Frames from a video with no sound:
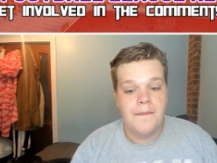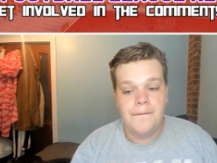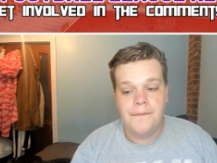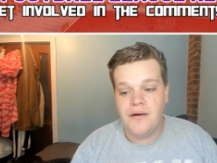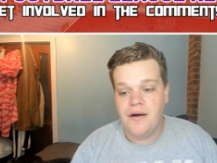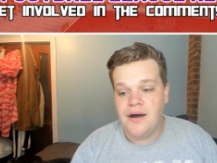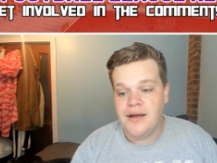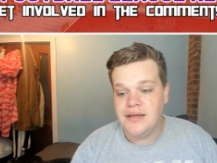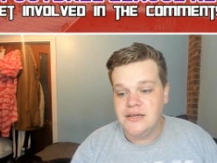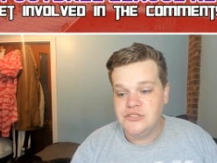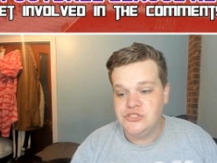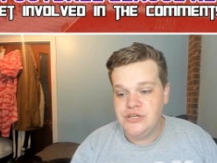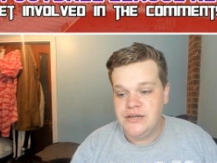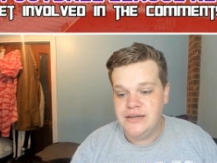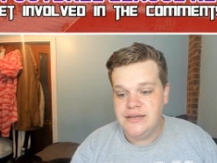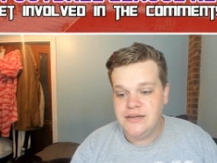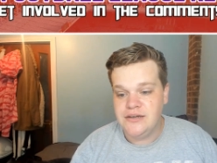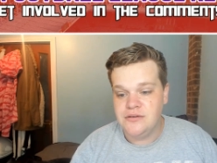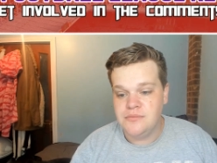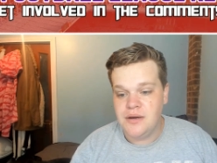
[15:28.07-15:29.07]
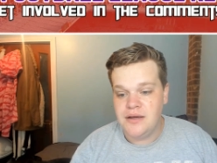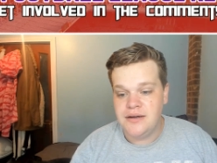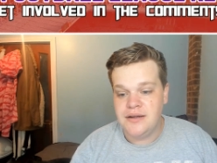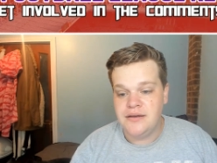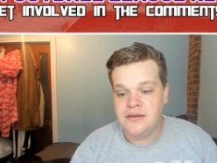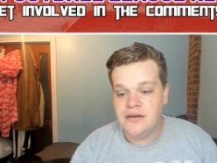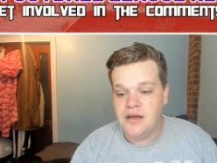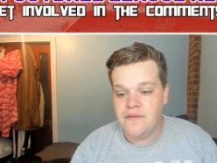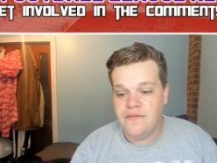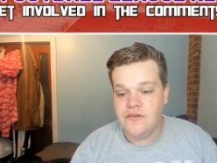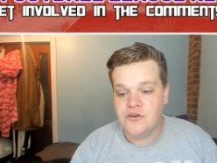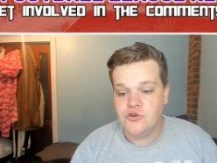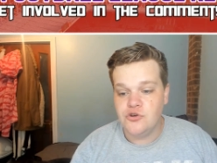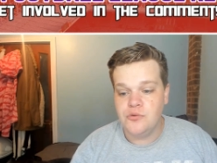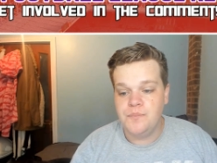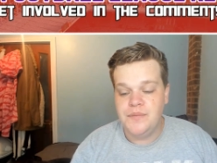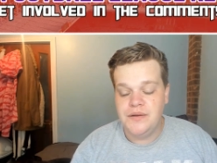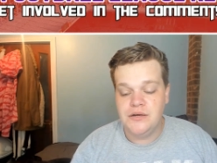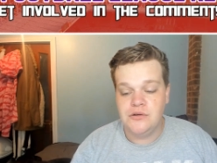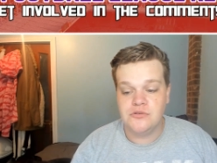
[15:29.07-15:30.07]
by Gillingham, and another
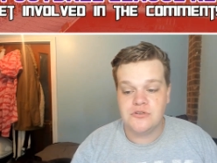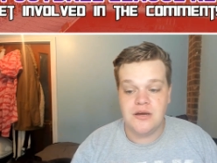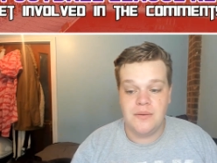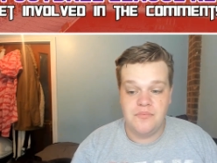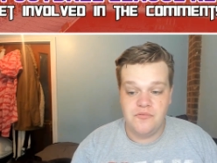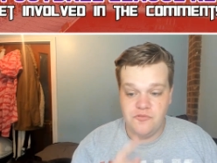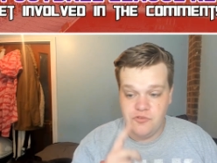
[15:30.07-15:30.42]
good build-up